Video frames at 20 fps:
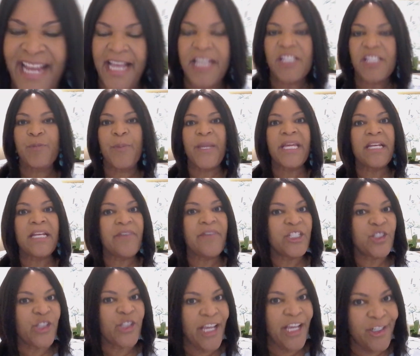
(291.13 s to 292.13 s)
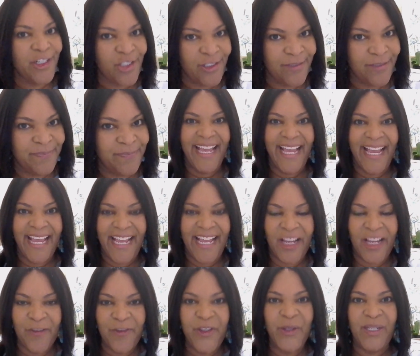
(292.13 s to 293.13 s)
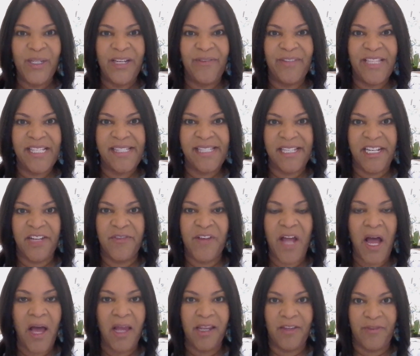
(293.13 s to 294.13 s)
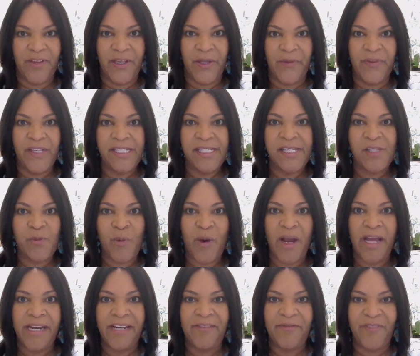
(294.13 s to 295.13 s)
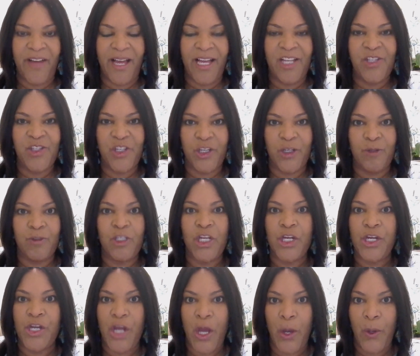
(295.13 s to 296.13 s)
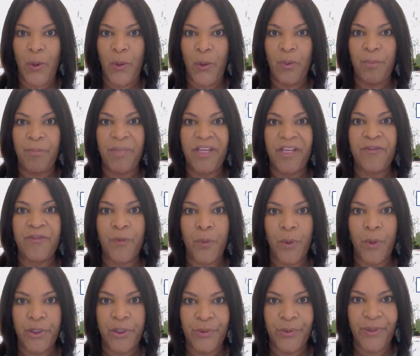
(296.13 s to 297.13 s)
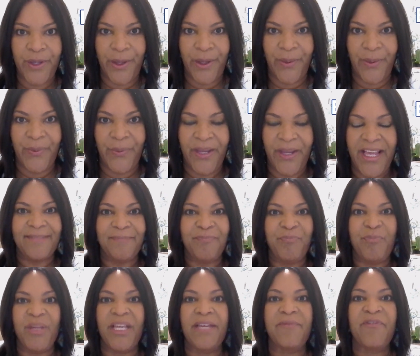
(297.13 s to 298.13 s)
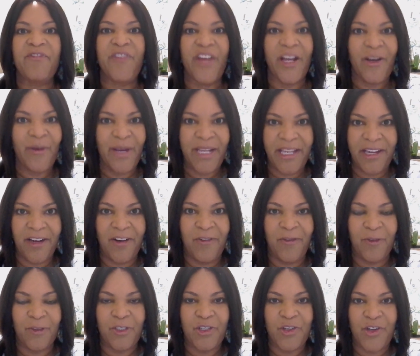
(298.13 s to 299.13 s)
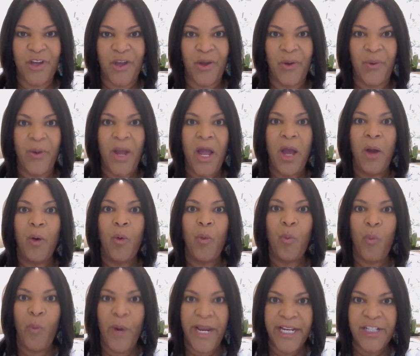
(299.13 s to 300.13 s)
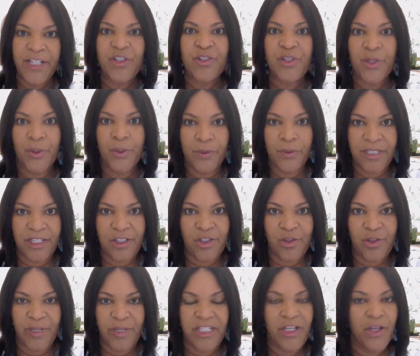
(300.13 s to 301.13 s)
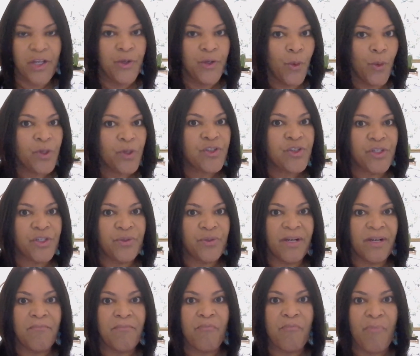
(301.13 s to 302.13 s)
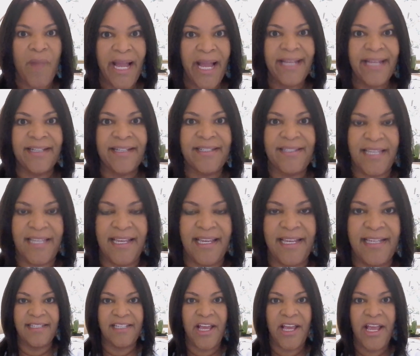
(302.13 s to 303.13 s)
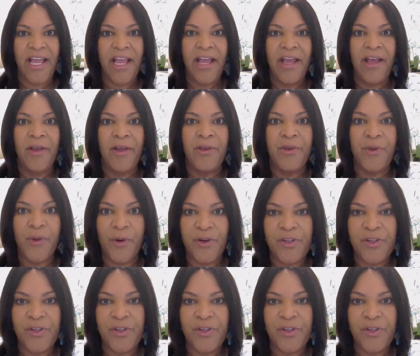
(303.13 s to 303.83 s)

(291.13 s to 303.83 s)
Speaking of education, if you live in the city of Colleyville, this is where I'd advise you to know before you go. be very careful to know which school district your student might attend. Your